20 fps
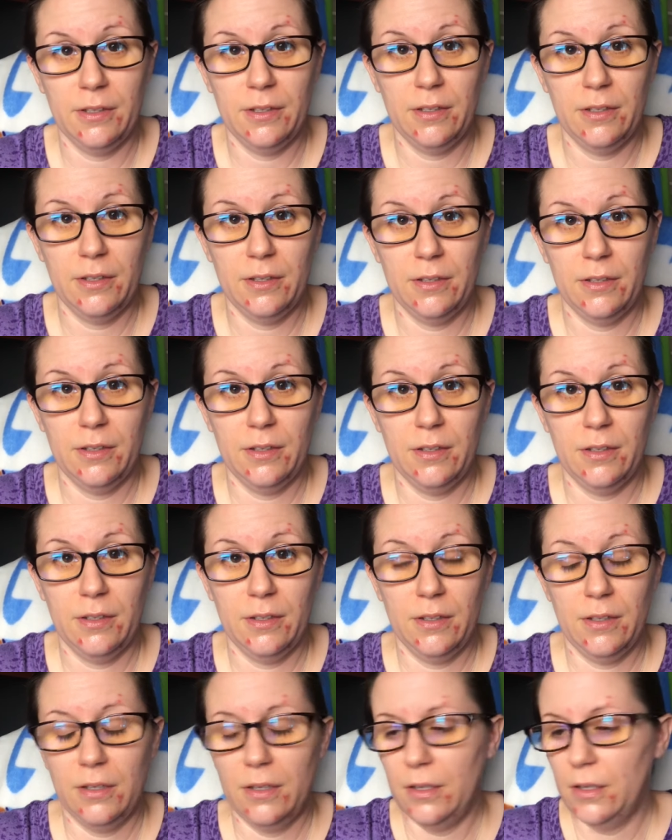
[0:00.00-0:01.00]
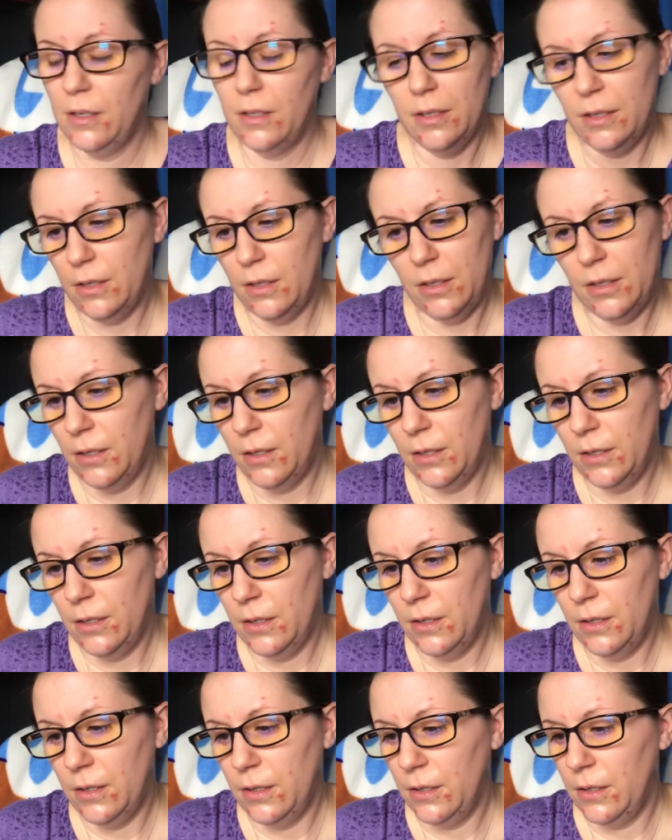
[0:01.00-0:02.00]

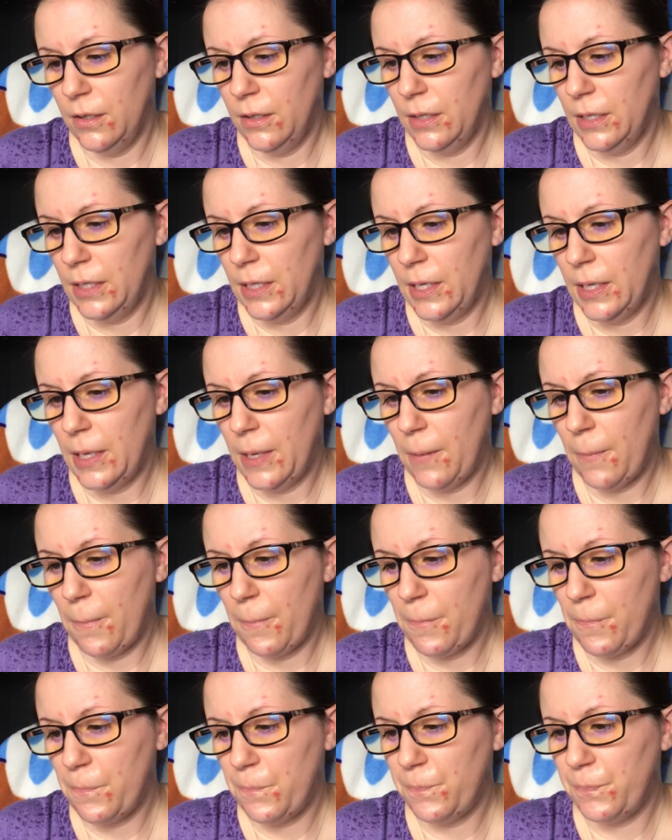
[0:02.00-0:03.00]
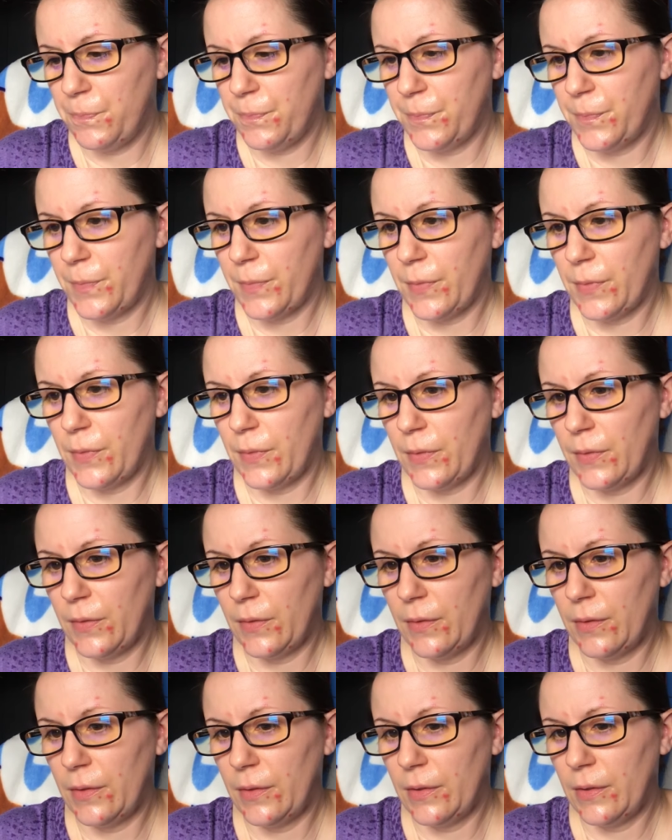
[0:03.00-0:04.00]

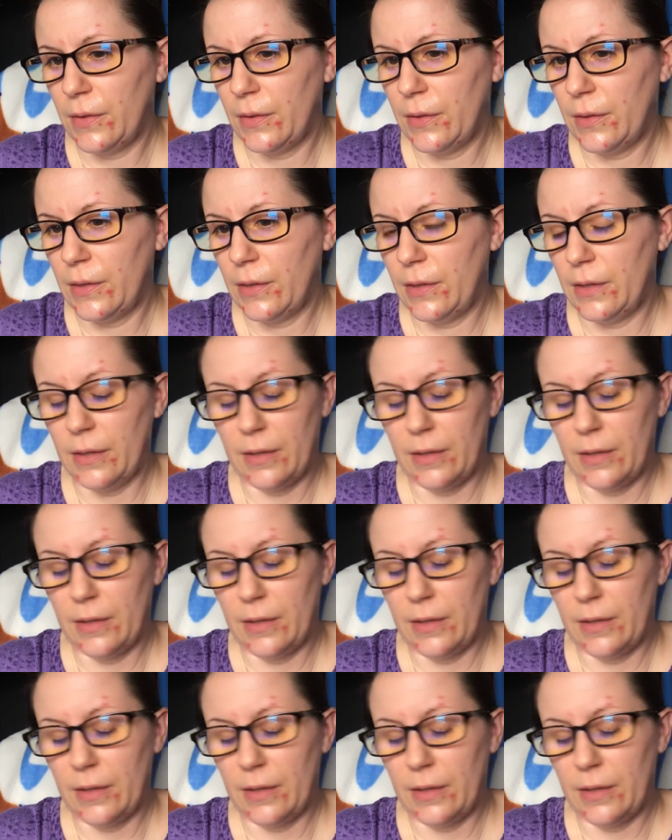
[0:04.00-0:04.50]
Nothing is said.